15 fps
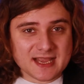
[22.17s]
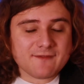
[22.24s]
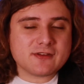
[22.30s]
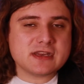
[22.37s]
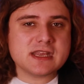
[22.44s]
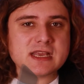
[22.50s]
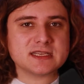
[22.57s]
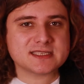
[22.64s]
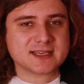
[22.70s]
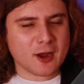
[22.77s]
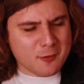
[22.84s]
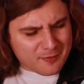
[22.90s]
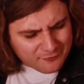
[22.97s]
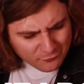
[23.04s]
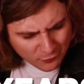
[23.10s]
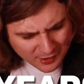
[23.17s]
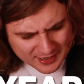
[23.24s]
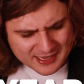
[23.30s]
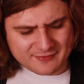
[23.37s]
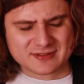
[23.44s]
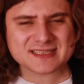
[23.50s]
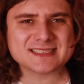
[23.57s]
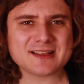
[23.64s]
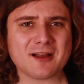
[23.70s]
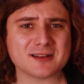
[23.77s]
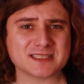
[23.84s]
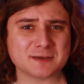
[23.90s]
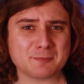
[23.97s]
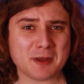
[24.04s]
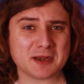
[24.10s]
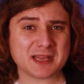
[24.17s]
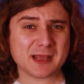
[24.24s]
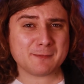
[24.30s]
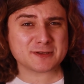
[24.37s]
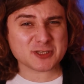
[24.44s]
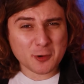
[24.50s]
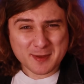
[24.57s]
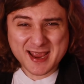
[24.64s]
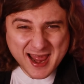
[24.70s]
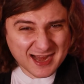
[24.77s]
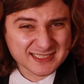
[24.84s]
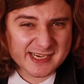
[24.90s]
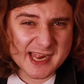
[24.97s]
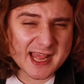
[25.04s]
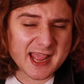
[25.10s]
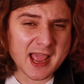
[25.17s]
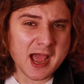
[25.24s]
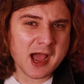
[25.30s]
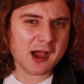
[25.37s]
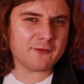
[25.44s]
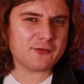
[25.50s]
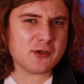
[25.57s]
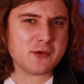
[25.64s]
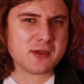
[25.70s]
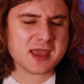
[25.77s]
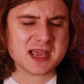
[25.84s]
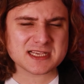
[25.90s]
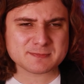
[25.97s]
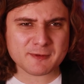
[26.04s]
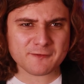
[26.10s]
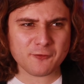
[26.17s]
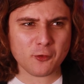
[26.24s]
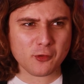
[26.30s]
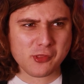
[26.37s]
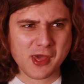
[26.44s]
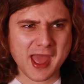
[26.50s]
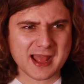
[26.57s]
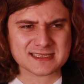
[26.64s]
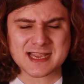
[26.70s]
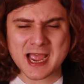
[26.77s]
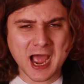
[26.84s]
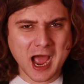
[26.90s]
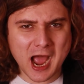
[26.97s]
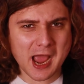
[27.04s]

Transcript: 7 years ago before I'd even started Birdkeeper Toby, and actually a few years before that,